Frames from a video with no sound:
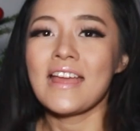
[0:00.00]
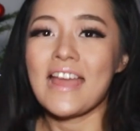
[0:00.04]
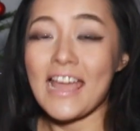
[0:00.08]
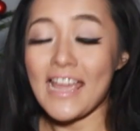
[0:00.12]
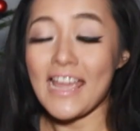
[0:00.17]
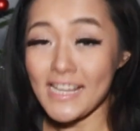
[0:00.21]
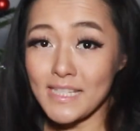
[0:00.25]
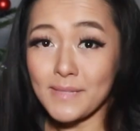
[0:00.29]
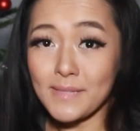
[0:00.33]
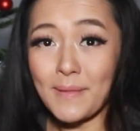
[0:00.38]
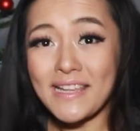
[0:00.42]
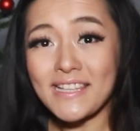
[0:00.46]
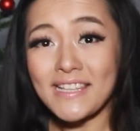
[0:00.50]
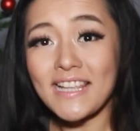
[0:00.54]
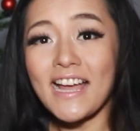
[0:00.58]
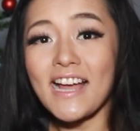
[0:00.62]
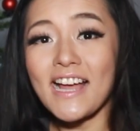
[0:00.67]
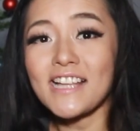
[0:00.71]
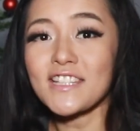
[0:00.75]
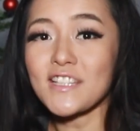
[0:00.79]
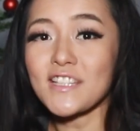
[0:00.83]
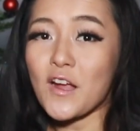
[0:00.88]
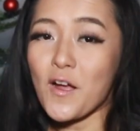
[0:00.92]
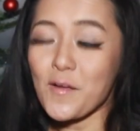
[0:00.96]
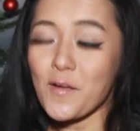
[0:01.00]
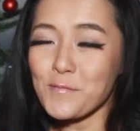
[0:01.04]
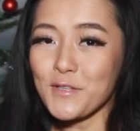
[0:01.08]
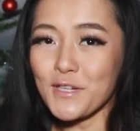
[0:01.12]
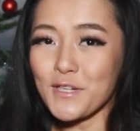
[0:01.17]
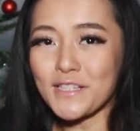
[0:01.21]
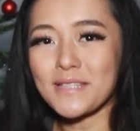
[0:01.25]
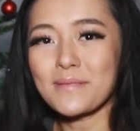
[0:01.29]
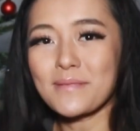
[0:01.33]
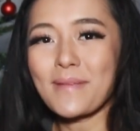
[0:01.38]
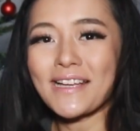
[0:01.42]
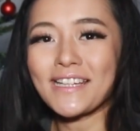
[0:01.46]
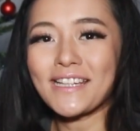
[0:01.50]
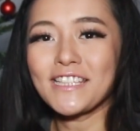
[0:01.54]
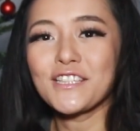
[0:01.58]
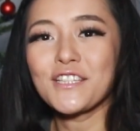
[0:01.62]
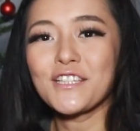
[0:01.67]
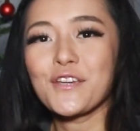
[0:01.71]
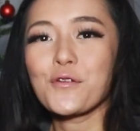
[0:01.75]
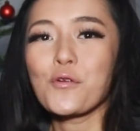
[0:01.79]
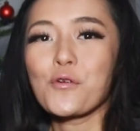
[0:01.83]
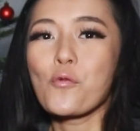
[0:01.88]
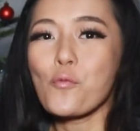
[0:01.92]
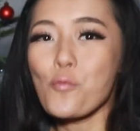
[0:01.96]
Hey Space Cats, I'm Dr. Maggie
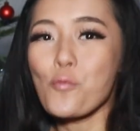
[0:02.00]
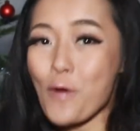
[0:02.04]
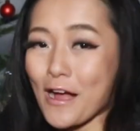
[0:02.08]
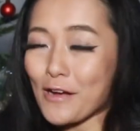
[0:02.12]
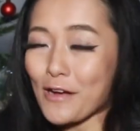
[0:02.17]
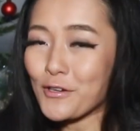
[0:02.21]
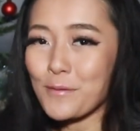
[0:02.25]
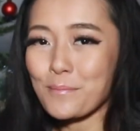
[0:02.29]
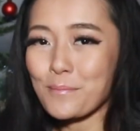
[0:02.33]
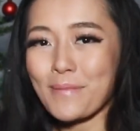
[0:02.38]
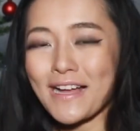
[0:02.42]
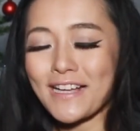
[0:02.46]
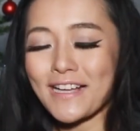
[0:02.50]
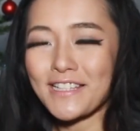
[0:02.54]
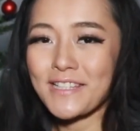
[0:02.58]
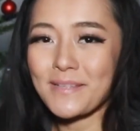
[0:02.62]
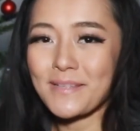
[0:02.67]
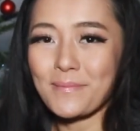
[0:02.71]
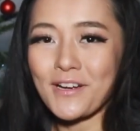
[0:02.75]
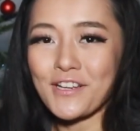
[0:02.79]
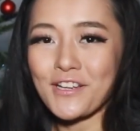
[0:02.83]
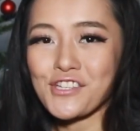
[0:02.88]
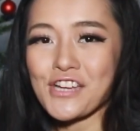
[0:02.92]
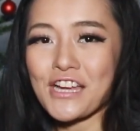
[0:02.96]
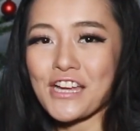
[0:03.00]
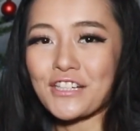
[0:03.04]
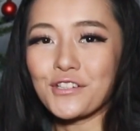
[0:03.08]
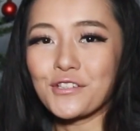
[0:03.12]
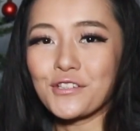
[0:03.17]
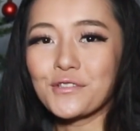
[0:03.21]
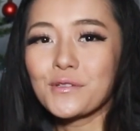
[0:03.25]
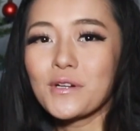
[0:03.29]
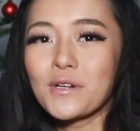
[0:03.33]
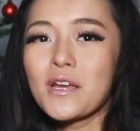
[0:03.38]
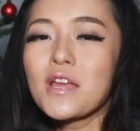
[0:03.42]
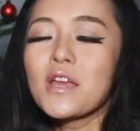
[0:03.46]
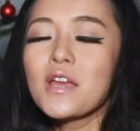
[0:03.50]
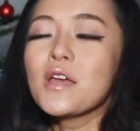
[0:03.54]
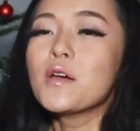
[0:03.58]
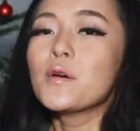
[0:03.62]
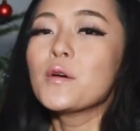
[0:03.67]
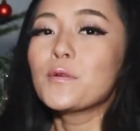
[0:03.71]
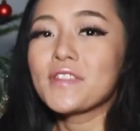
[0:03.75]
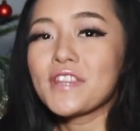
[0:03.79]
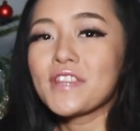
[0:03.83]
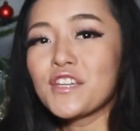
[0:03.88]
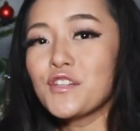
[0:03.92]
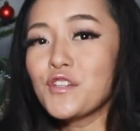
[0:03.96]
Lieu, welcome back to my channel.
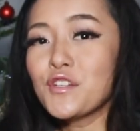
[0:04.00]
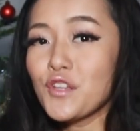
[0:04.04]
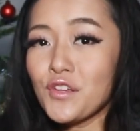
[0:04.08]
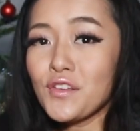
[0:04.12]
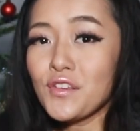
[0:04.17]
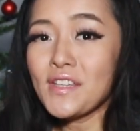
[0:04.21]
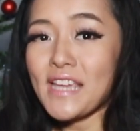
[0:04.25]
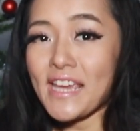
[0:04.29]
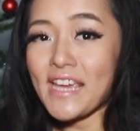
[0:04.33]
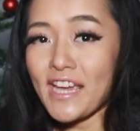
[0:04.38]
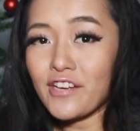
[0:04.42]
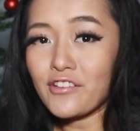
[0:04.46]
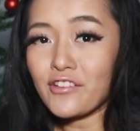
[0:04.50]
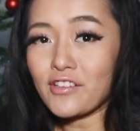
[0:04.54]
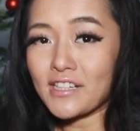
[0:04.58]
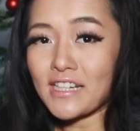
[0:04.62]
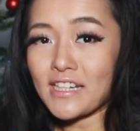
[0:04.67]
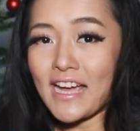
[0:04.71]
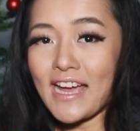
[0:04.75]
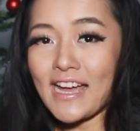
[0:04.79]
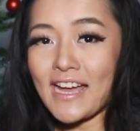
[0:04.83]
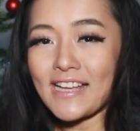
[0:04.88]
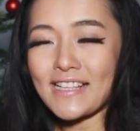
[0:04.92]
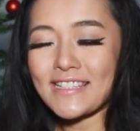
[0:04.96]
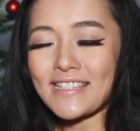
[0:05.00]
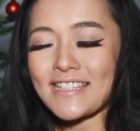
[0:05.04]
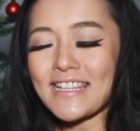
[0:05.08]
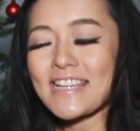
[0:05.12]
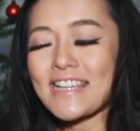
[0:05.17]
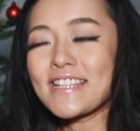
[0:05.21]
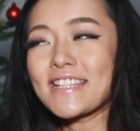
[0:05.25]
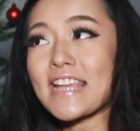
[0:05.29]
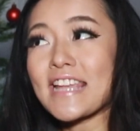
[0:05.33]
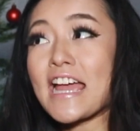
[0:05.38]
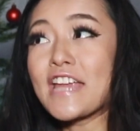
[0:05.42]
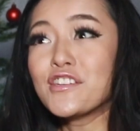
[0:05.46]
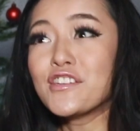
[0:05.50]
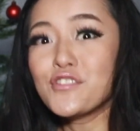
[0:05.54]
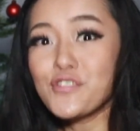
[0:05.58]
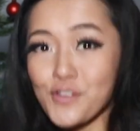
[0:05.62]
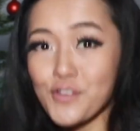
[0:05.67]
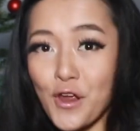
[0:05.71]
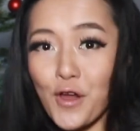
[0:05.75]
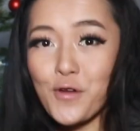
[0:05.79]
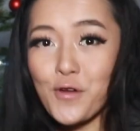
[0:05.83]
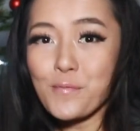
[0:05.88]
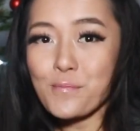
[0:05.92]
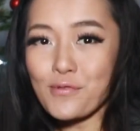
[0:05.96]
With a new year on our hands, it's a
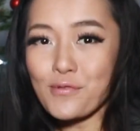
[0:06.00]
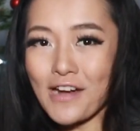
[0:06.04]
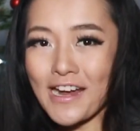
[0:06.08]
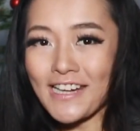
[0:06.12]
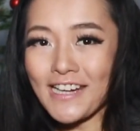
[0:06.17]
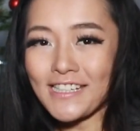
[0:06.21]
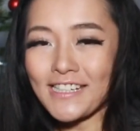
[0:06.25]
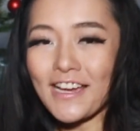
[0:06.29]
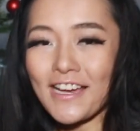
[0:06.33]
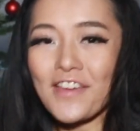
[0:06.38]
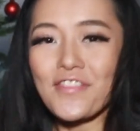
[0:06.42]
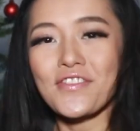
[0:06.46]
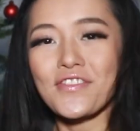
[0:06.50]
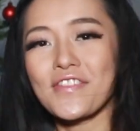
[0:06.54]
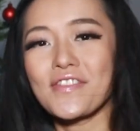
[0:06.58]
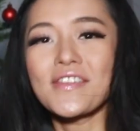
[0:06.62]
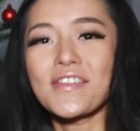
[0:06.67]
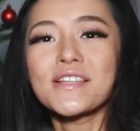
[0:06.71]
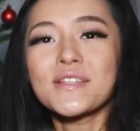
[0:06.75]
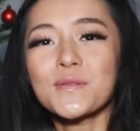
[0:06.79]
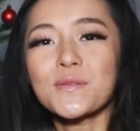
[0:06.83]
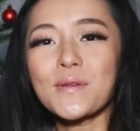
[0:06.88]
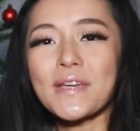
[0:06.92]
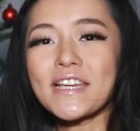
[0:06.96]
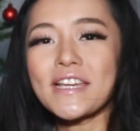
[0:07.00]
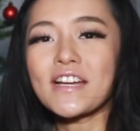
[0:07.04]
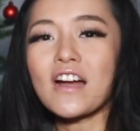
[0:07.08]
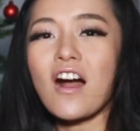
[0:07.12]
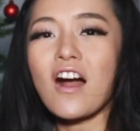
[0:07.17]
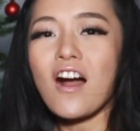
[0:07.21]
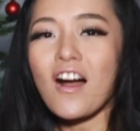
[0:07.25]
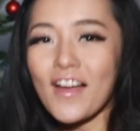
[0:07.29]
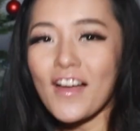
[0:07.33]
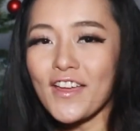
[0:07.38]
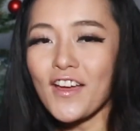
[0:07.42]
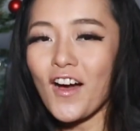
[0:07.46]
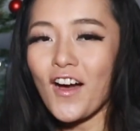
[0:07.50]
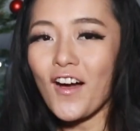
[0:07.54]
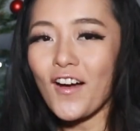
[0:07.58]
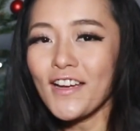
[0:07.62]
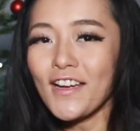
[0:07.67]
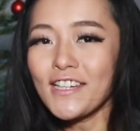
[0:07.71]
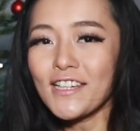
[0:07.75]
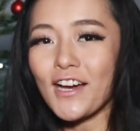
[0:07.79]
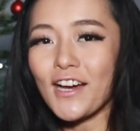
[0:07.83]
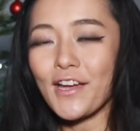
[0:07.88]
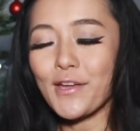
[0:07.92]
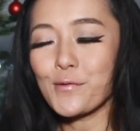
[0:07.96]
no-brainer that this week I
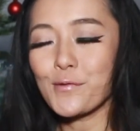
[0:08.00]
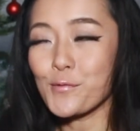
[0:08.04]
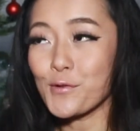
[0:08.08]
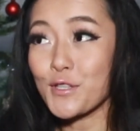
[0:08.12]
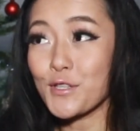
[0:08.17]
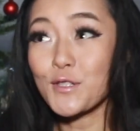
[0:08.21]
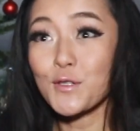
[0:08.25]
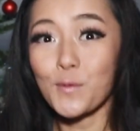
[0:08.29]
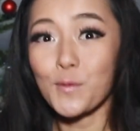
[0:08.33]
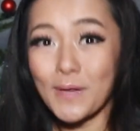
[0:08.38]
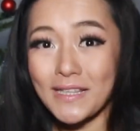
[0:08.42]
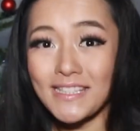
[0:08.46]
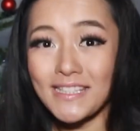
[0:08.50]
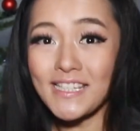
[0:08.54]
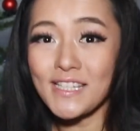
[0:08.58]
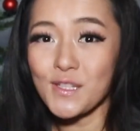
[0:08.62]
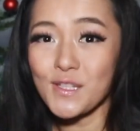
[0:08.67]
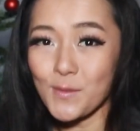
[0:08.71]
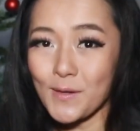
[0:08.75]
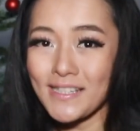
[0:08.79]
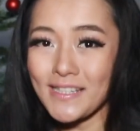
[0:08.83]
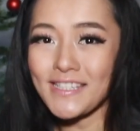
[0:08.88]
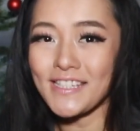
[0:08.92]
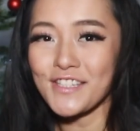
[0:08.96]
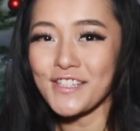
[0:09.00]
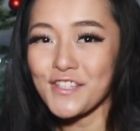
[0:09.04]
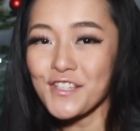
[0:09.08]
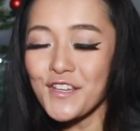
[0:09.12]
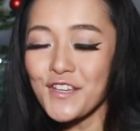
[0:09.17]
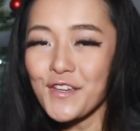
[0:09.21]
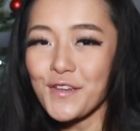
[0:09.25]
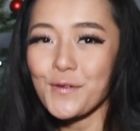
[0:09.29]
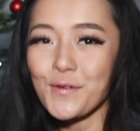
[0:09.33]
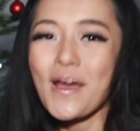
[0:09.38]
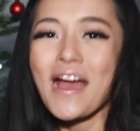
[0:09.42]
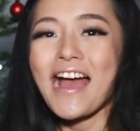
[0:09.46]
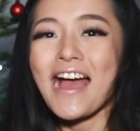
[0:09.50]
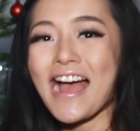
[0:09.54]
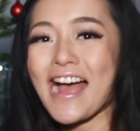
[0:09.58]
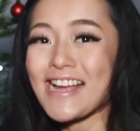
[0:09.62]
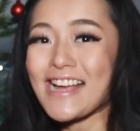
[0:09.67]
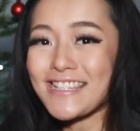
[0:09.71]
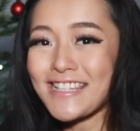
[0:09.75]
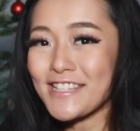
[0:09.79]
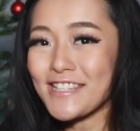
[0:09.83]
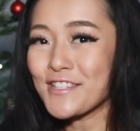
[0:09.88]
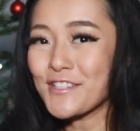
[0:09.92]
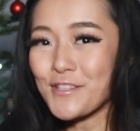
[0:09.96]
highlight what 2022
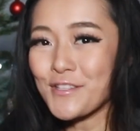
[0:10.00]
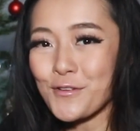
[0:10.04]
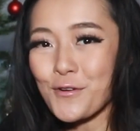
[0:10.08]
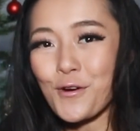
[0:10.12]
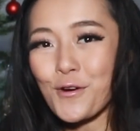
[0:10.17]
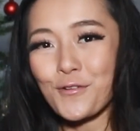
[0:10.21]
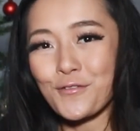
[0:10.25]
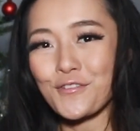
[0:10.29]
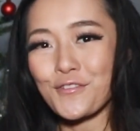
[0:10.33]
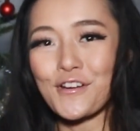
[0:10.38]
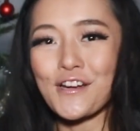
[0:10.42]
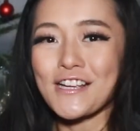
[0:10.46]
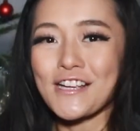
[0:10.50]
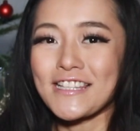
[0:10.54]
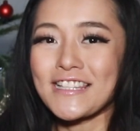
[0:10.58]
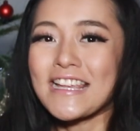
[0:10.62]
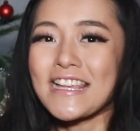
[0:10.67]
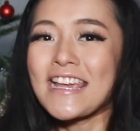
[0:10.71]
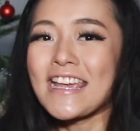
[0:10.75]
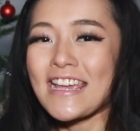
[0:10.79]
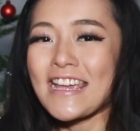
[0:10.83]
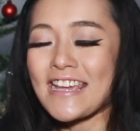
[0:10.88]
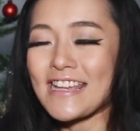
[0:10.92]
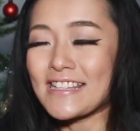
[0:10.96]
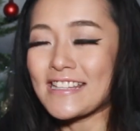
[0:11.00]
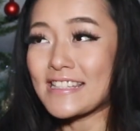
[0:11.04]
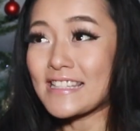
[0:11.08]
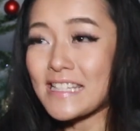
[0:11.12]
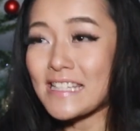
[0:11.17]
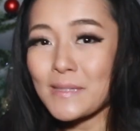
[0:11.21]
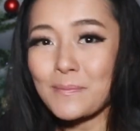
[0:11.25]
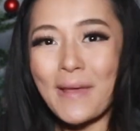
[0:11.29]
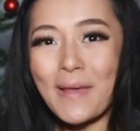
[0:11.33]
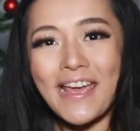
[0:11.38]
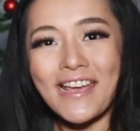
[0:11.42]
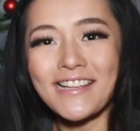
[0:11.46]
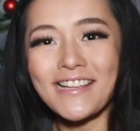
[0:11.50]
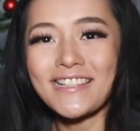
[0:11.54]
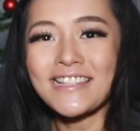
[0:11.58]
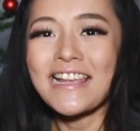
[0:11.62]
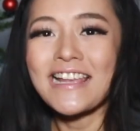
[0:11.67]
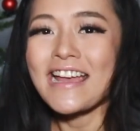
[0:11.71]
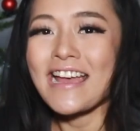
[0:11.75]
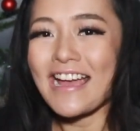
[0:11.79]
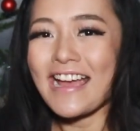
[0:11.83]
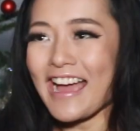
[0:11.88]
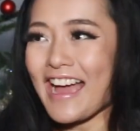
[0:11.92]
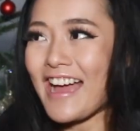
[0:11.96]
has in store for us in space
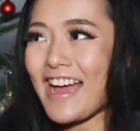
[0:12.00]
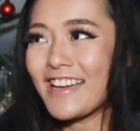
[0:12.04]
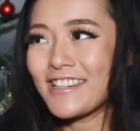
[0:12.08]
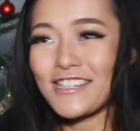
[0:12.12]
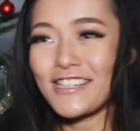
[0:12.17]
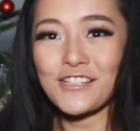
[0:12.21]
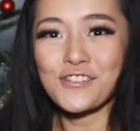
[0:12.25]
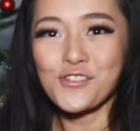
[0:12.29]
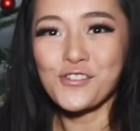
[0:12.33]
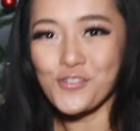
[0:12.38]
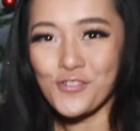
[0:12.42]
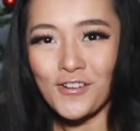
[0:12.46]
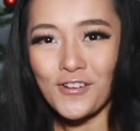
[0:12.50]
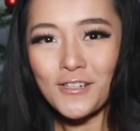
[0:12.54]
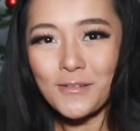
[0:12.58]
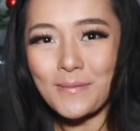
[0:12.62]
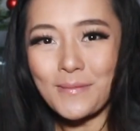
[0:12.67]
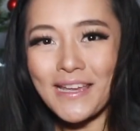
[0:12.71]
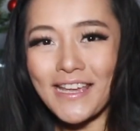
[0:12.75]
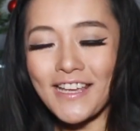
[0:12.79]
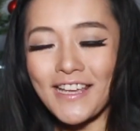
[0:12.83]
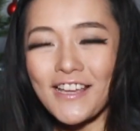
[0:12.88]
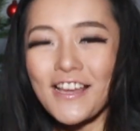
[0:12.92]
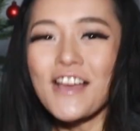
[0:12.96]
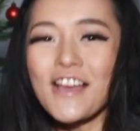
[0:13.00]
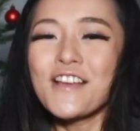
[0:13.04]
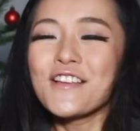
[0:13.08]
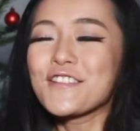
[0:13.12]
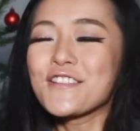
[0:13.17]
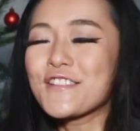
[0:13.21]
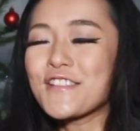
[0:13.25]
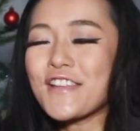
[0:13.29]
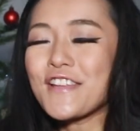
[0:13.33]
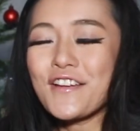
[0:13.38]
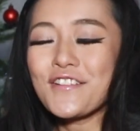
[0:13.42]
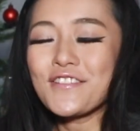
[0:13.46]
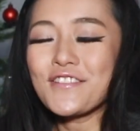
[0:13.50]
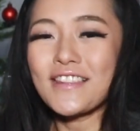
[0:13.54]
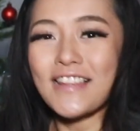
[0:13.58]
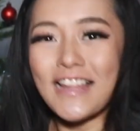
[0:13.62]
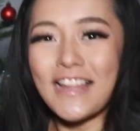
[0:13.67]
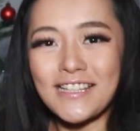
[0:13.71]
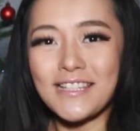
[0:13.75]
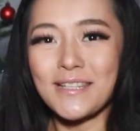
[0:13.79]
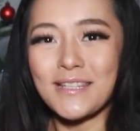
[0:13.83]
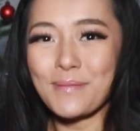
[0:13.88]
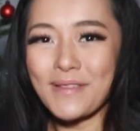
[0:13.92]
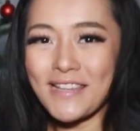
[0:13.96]
and astronomy. So
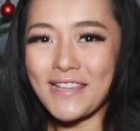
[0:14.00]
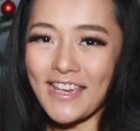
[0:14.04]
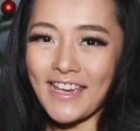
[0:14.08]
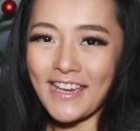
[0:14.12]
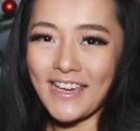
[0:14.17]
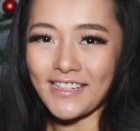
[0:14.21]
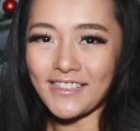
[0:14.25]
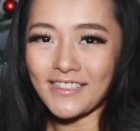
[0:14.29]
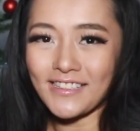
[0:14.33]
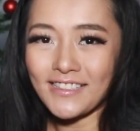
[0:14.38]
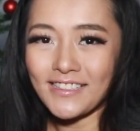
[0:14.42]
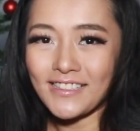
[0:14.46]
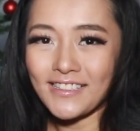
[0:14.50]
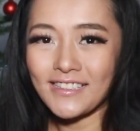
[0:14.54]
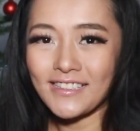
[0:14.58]
let's begin.